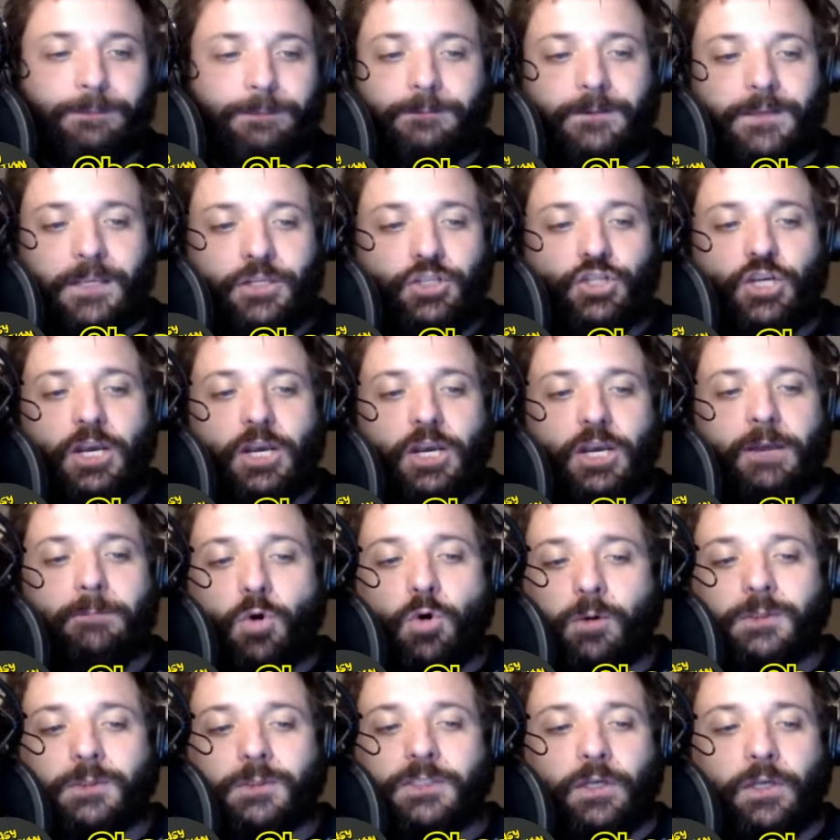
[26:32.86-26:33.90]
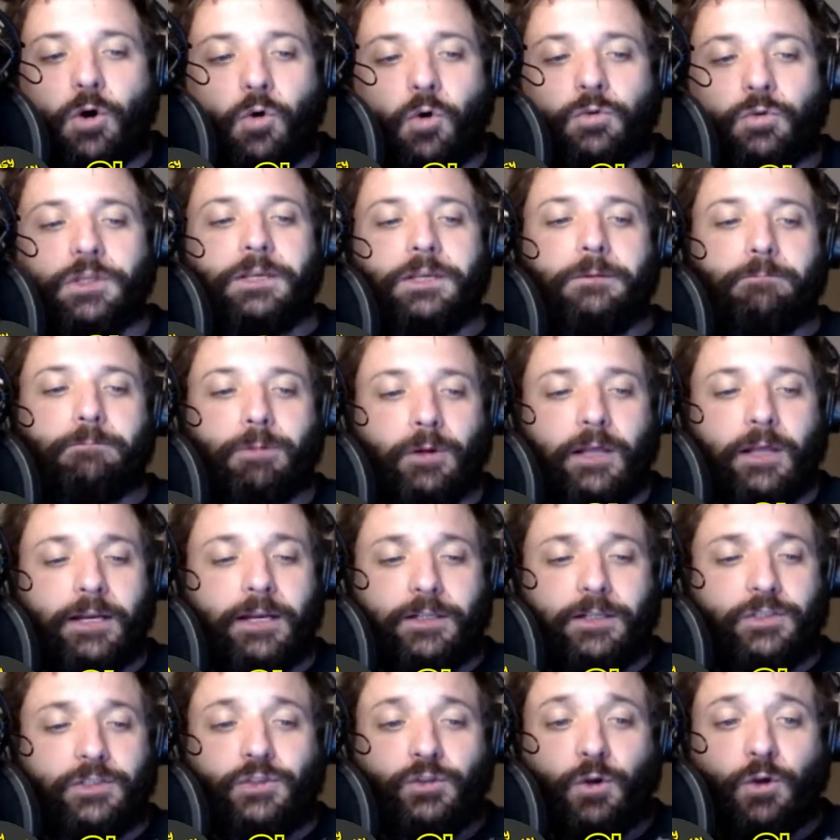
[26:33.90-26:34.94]
DJ Moore was the only
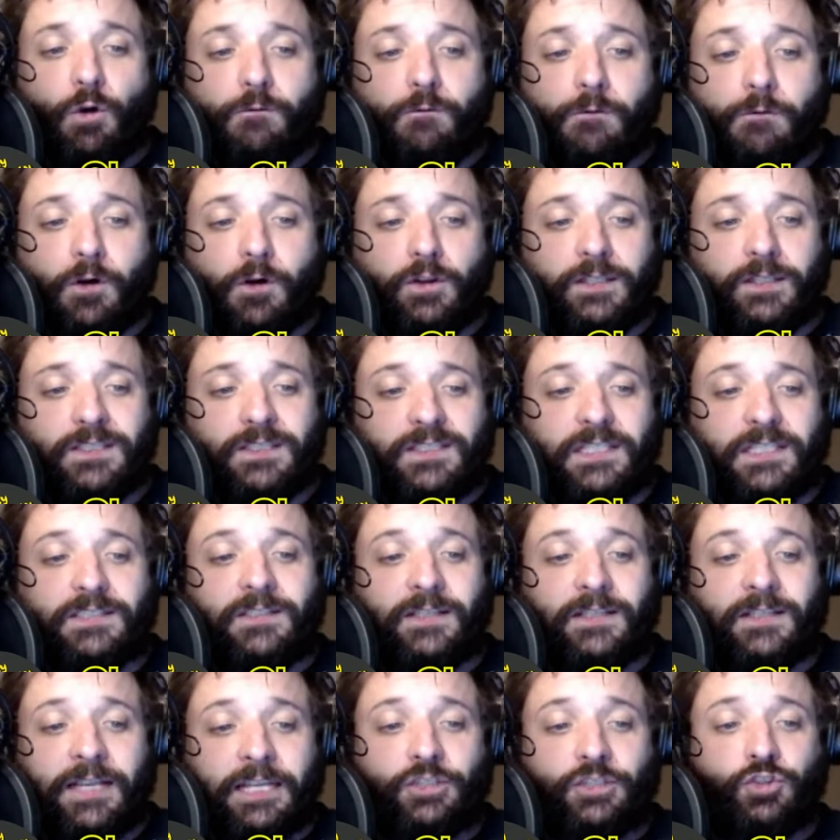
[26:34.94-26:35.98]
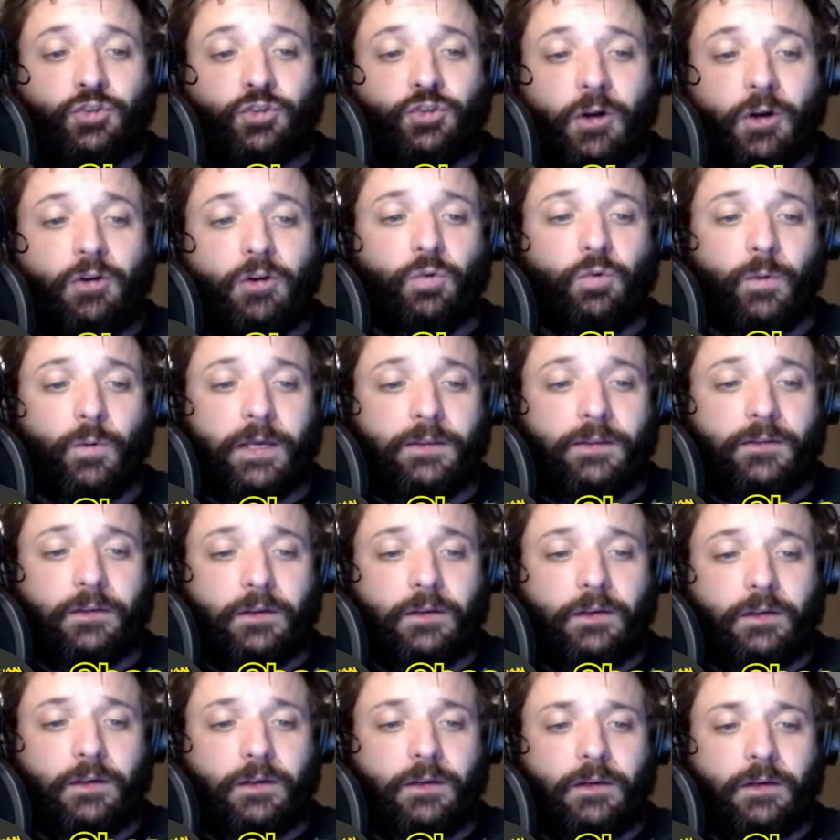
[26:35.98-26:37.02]
player so far this season that he struggled with.
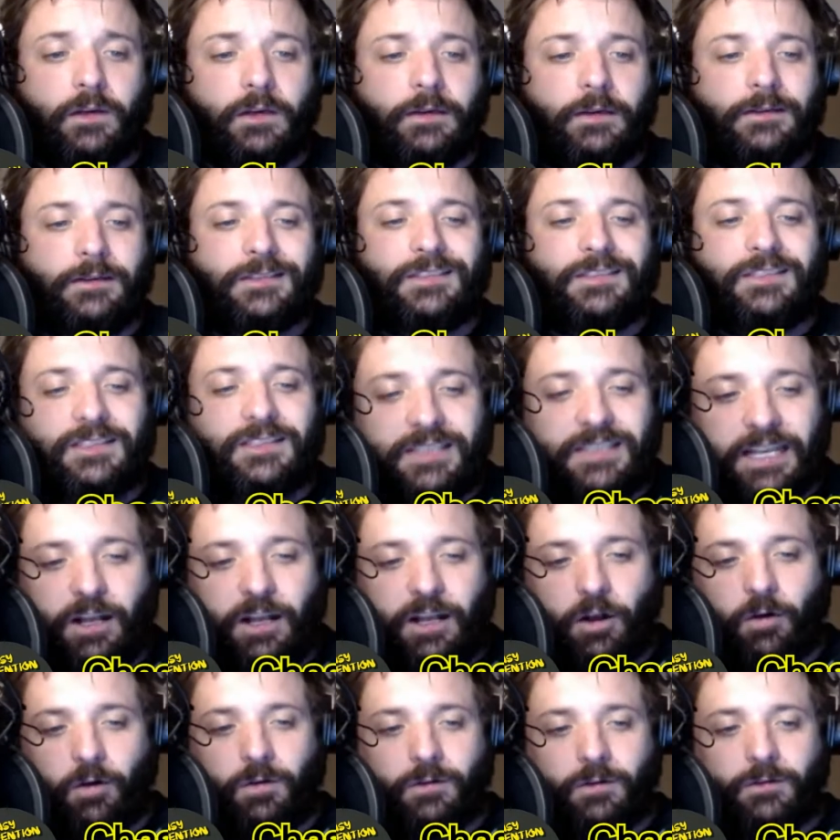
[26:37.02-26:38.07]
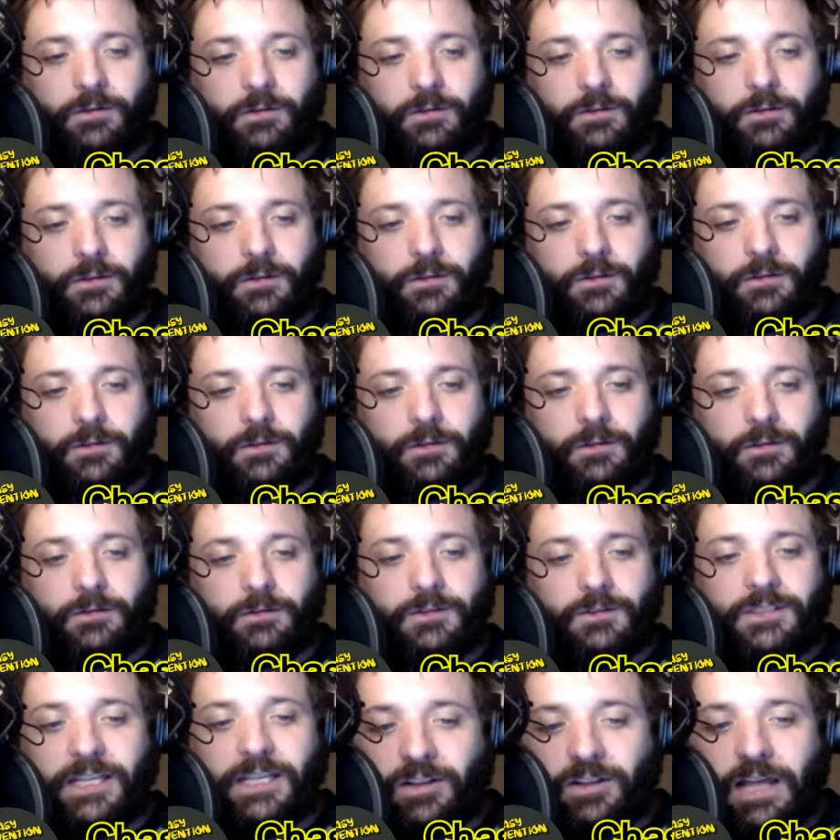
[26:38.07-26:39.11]
Still,
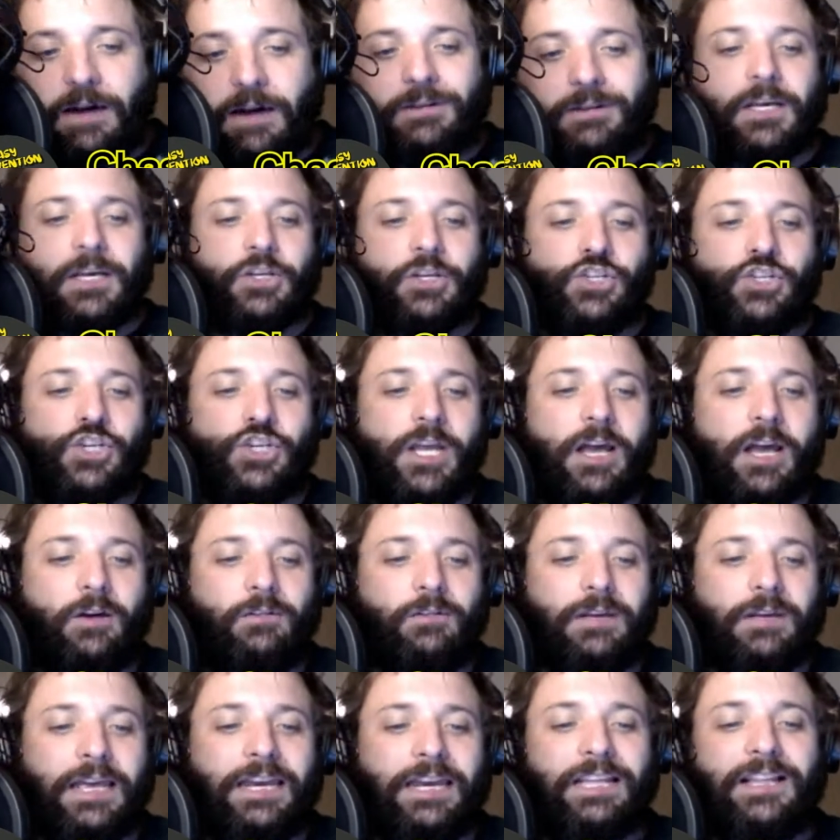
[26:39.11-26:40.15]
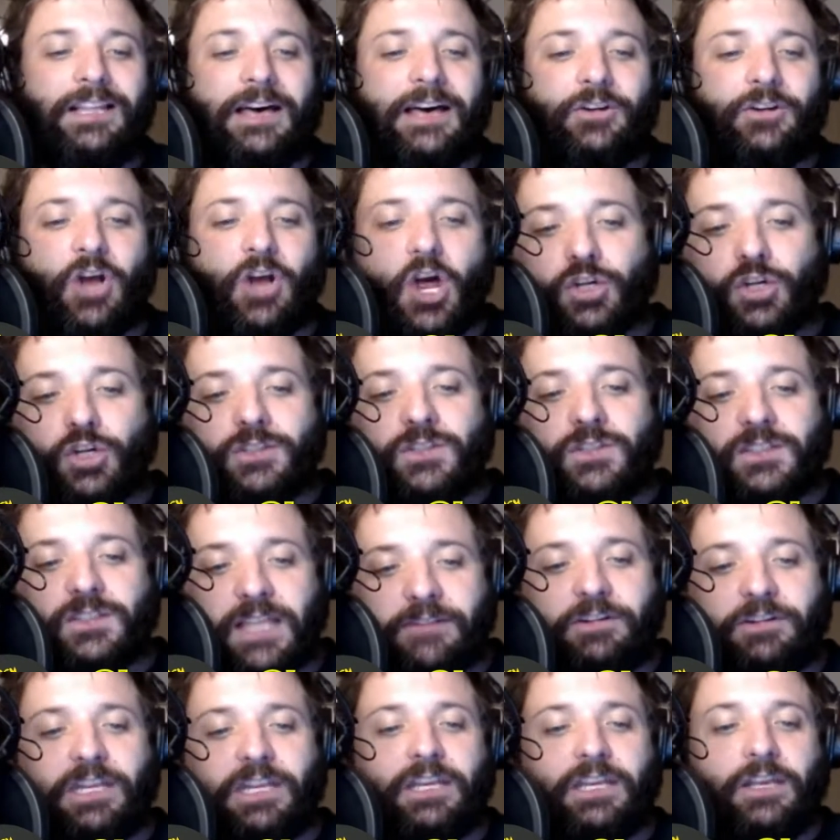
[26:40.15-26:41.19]
didn't allow a touchdown, and he allowed under
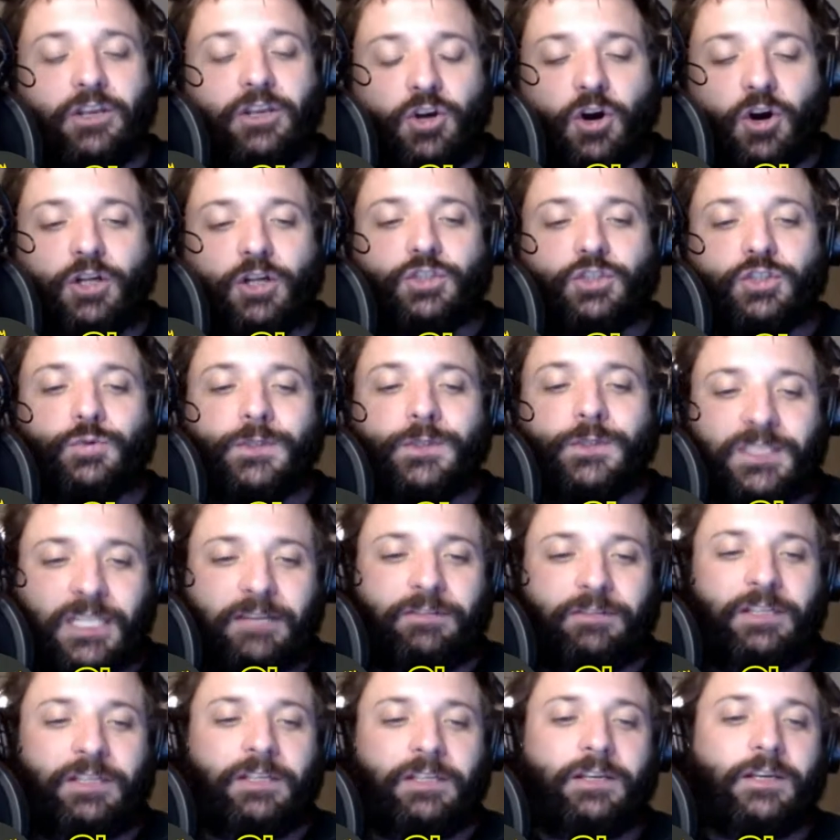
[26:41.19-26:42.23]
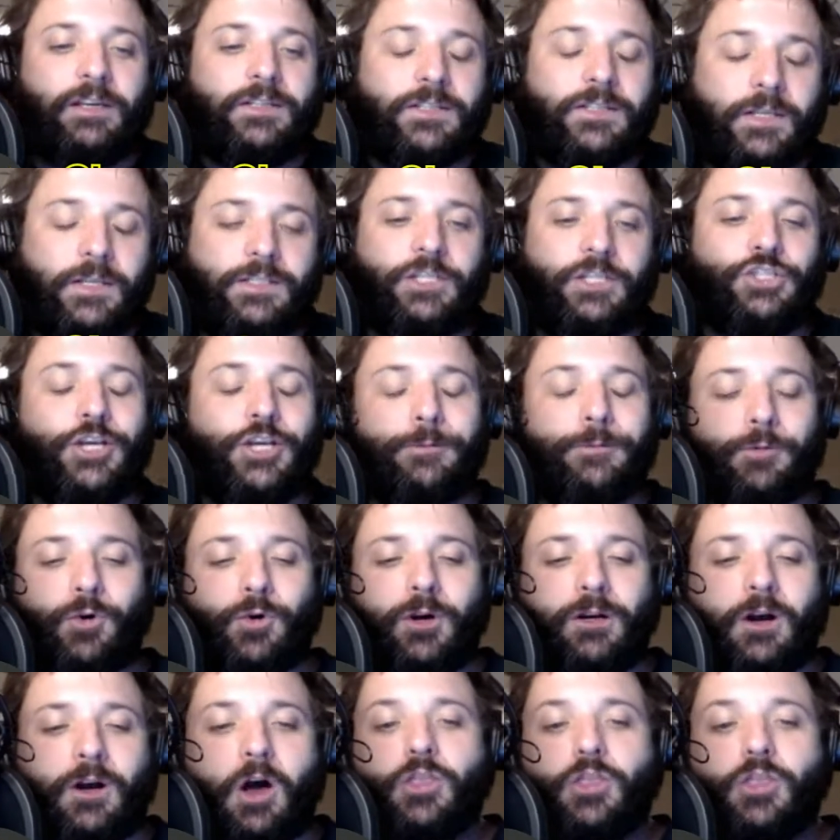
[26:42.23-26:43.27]
70 yards receiving to DJ
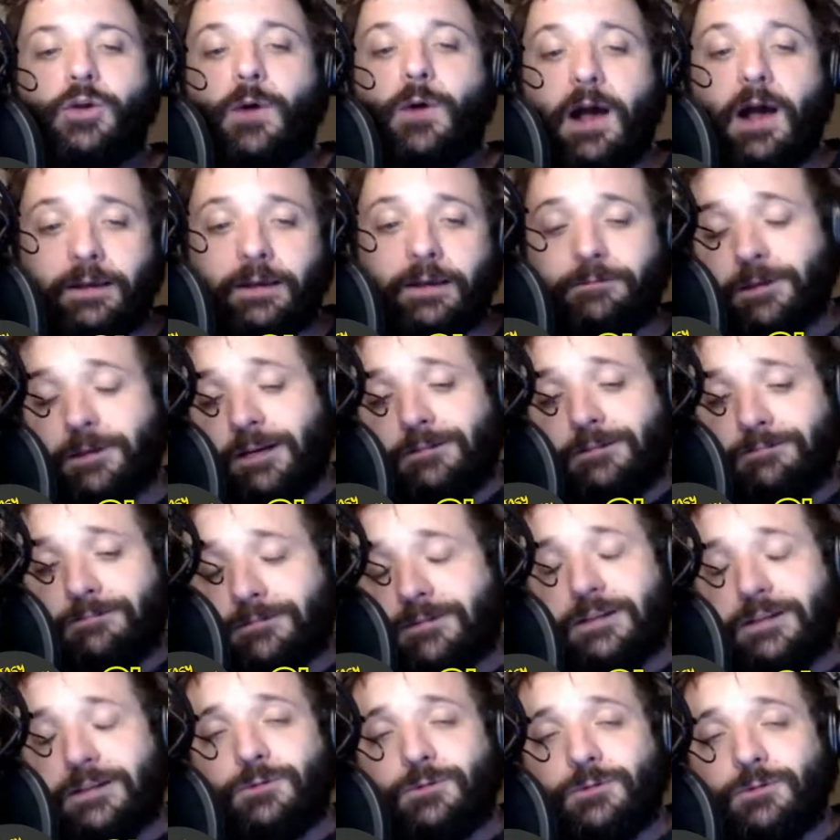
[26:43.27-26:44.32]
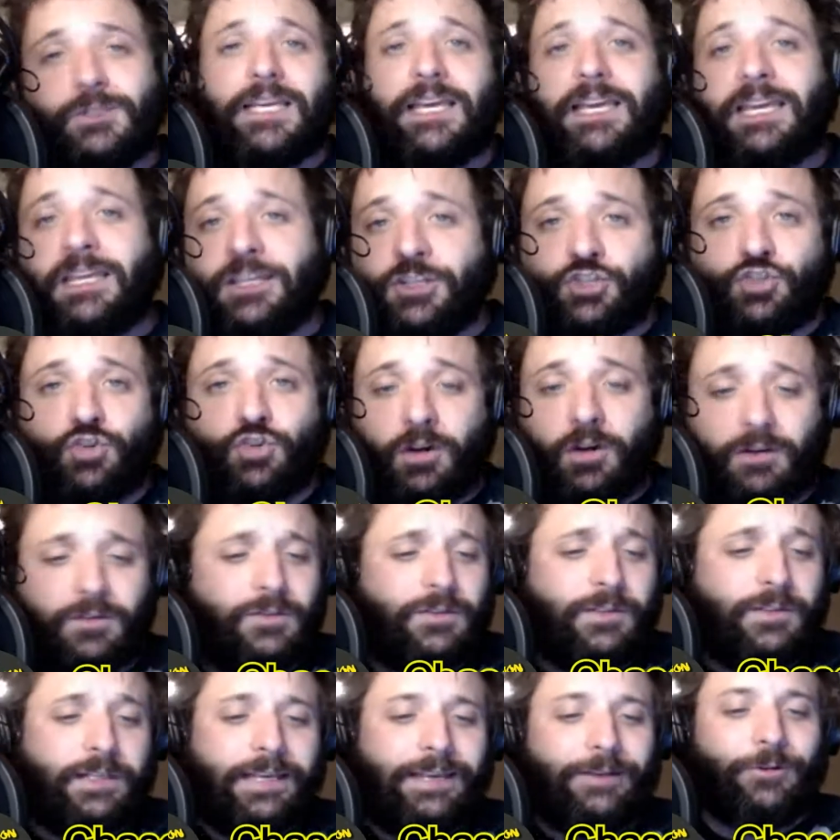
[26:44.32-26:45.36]
Moore. Although we'll say he
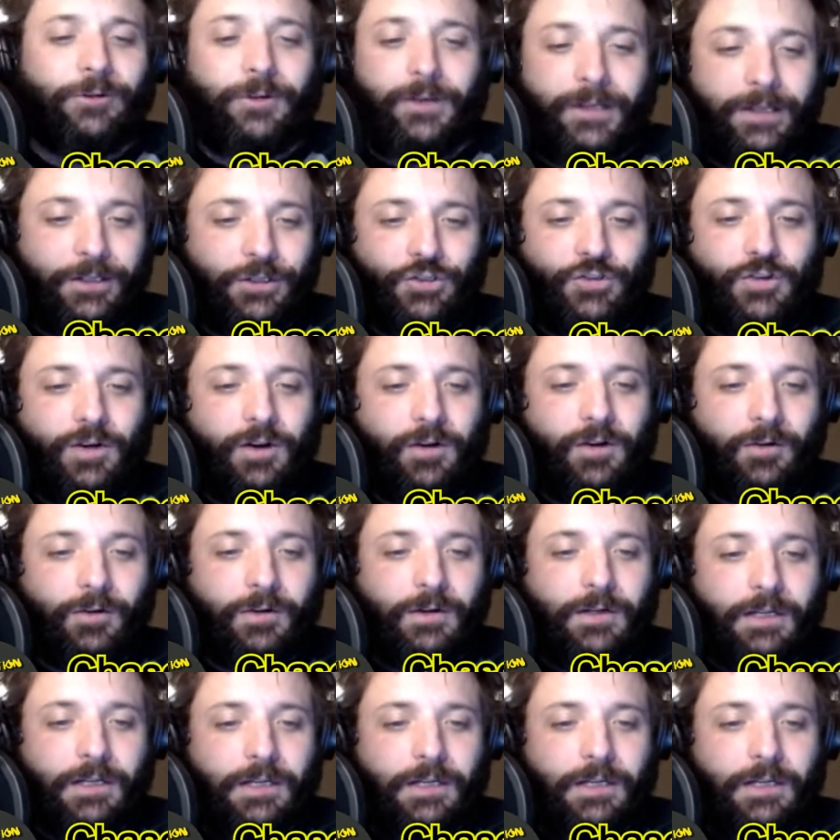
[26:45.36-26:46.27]
struggled. He really didn't struggle.